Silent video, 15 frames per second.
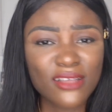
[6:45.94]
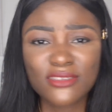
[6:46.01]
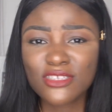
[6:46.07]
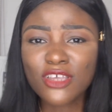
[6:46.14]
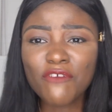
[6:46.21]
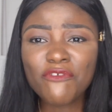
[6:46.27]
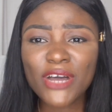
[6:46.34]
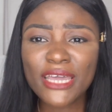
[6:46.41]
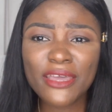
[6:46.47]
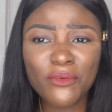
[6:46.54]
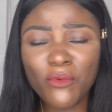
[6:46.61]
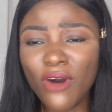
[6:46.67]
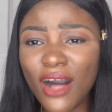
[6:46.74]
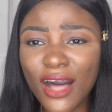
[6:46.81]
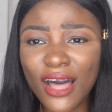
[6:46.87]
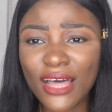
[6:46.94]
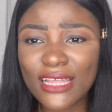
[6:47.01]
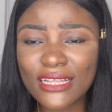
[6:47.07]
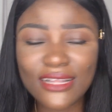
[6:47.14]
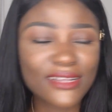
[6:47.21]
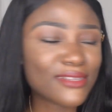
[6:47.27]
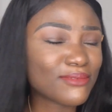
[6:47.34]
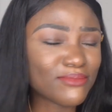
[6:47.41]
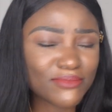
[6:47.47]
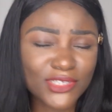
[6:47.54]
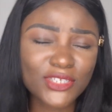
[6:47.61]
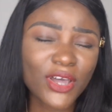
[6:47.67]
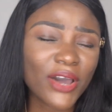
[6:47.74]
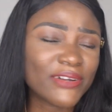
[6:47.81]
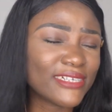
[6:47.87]
so fucking what?
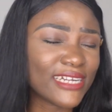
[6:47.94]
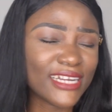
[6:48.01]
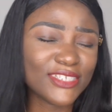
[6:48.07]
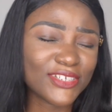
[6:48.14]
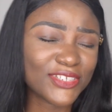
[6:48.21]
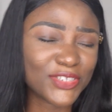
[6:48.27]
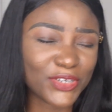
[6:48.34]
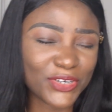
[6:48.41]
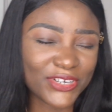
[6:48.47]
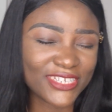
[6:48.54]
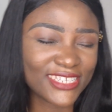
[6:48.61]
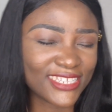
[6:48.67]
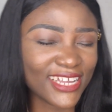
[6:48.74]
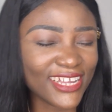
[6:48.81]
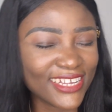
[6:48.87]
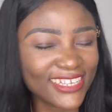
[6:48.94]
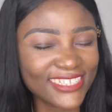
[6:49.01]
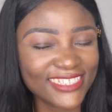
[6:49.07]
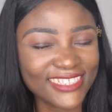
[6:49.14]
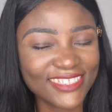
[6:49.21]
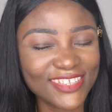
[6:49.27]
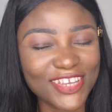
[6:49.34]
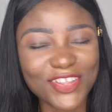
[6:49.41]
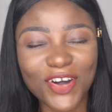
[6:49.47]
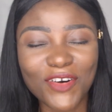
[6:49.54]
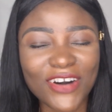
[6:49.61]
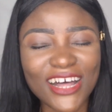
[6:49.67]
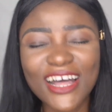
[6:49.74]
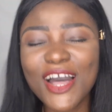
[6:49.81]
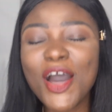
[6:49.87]
Sorry, I just cursed. You know
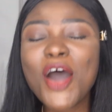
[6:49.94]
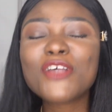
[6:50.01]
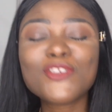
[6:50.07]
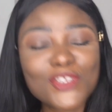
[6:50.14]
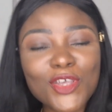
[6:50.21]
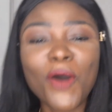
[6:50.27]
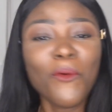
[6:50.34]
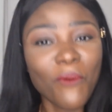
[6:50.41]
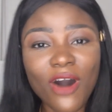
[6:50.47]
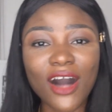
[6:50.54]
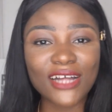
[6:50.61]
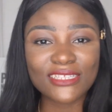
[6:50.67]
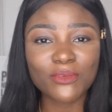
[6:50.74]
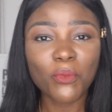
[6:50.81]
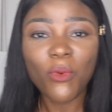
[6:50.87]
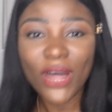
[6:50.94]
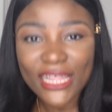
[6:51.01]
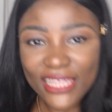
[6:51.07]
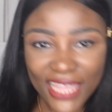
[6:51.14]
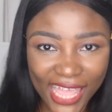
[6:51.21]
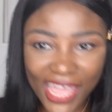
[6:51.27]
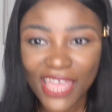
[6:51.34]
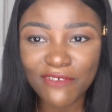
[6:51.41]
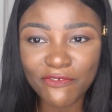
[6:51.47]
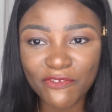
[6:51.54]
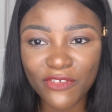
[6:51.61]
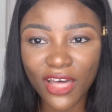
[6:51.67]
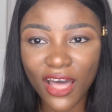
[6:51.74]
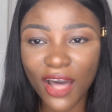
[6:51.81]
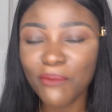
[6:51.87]
what? So what? What
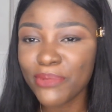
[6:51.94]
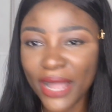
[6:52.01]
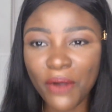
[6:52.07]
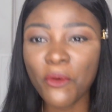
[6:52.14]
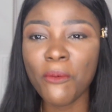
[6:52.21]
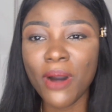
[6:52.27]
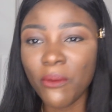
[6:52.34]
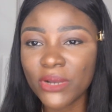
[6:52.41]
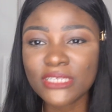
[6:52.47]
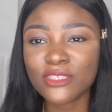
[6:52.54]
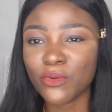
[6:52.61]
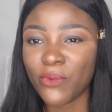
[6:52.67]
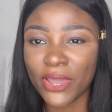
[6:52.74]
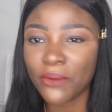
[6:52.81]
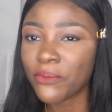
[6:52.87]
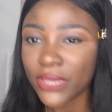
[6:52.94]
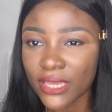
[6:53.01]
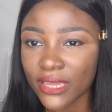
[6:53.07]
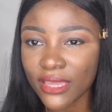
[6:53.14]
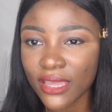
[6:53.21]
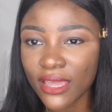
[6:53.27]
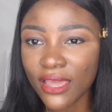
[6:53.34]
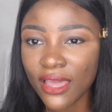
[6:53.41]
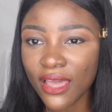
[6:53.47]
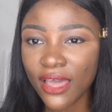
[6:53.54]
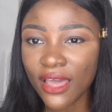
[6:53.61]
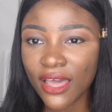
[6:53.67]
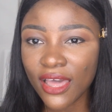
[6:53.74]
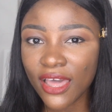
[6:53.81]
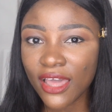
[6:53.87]
if a black woman wants to wear a wig?
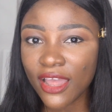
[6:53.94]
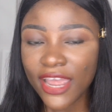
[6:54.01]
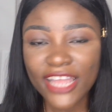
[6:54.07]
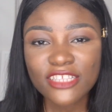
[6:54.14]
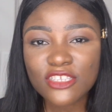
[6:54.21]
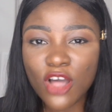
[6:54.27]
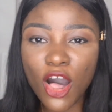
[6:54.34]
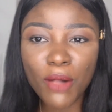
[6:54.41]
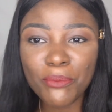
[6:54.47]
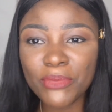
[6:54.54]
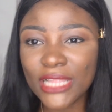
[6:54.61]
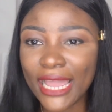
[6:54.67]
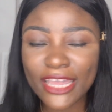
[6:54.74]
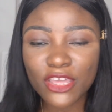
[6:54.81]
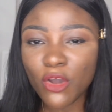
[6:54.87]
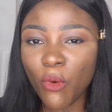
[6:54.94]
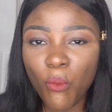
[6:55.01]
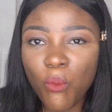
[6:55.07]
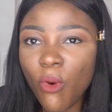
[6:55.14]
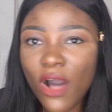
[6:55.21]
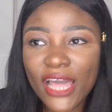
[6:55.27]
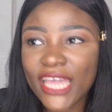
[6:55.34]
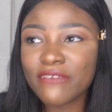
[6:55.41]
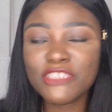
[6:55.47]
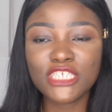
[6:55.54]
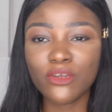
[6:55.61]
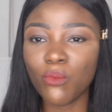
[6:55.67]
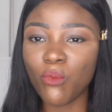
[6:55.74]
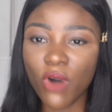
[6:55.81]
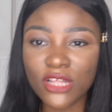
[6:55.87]
It's all like, what if
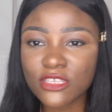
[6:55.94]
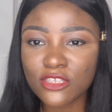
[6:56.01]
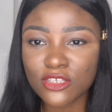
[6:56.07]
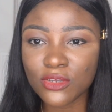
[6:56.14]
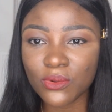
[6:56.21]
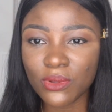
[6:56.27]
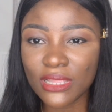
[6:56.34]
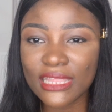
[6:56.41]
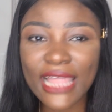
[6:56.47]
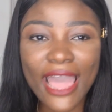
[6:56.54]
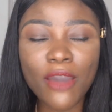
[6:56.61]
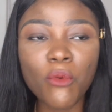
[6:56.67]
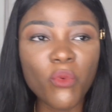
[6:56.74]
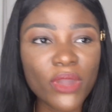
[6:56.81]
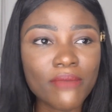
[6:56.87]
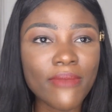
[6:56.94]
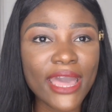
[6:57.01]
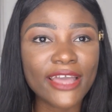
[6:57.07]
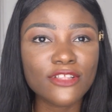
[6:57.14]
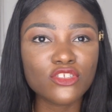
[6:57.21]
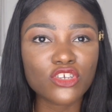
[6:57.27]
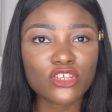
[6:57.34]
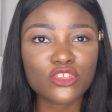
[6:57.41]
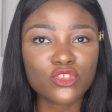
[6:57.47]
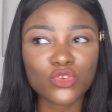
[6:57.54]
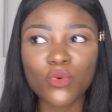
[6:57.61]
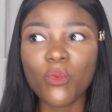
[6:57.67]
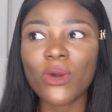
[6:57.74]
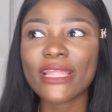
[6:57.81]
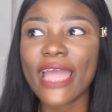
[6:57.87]
she wants to? Let women just
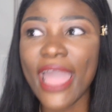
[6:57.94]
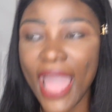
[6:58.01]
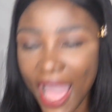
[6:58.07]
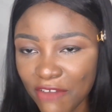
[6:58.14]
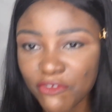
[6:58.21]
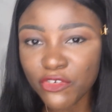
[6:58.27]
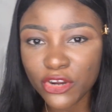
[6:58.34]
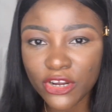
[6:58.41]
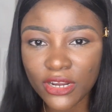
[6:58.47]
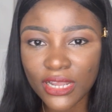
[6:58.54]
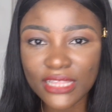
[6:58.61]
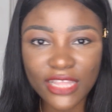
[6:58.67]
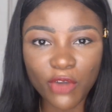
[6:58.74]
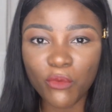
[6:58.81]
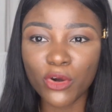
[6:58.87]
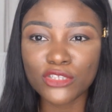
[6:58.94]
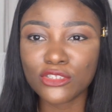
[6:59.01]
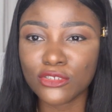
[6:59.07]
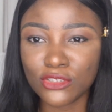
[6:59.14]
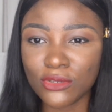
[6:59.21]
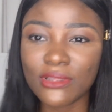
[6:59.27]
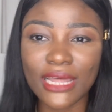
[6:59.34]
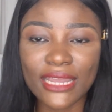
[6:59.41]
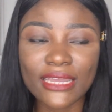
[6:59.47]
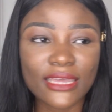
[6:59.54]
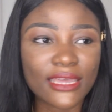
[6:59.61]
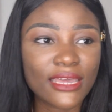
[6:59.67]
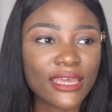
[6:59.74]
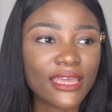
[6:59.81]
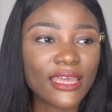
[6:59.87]
do whatever they want to do. Like,
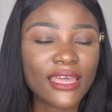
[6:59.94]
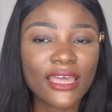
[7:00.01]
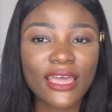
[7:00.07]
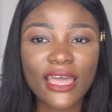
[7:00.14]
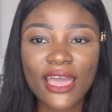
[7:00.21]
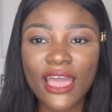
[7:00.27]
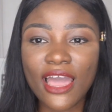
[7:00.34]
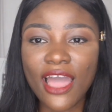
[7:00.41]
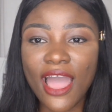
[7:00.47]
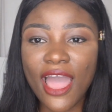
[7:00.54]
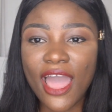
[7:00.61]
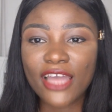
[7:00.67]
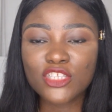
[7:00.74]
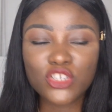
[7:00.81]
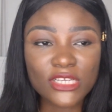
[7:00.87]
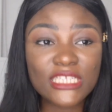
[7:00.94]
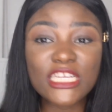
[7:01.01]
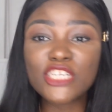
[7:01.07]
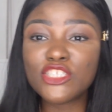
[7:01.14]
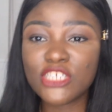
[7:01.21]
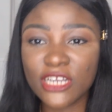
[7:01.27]
just in